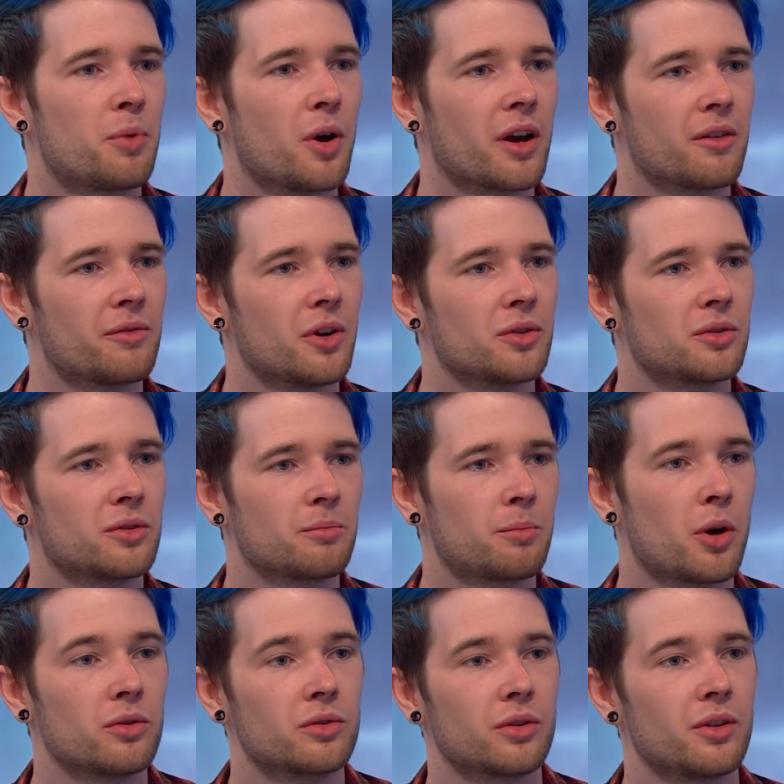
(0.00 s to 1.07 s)
putting a post,
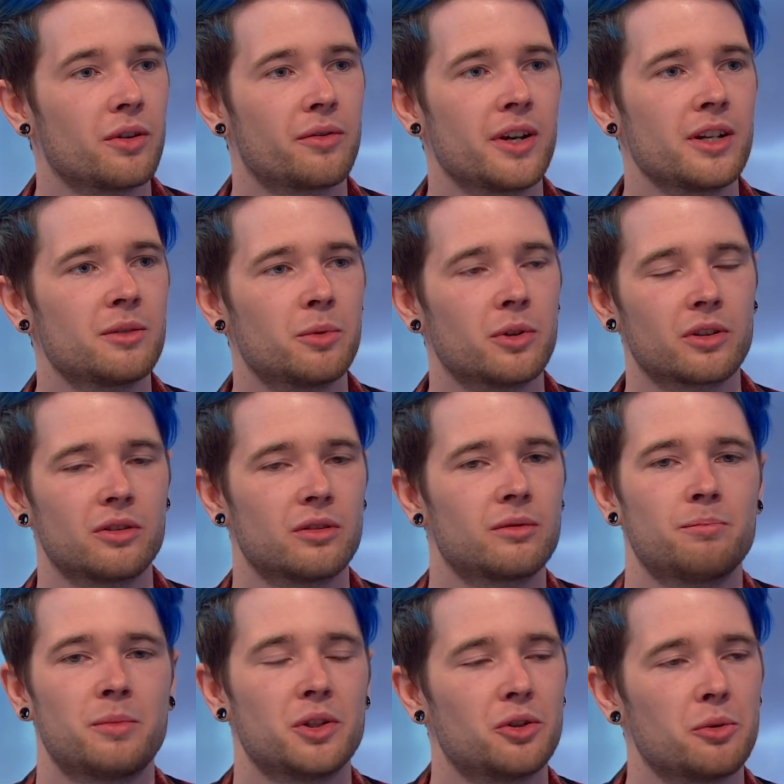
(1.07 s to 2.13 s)
post on your Facebook, mm.
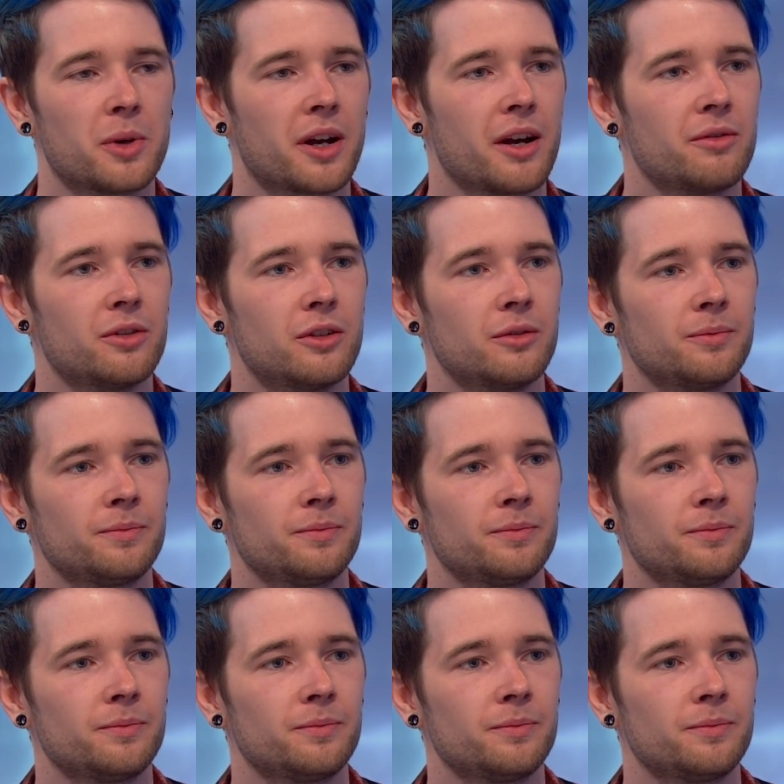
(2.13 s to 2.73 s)
just be super careful.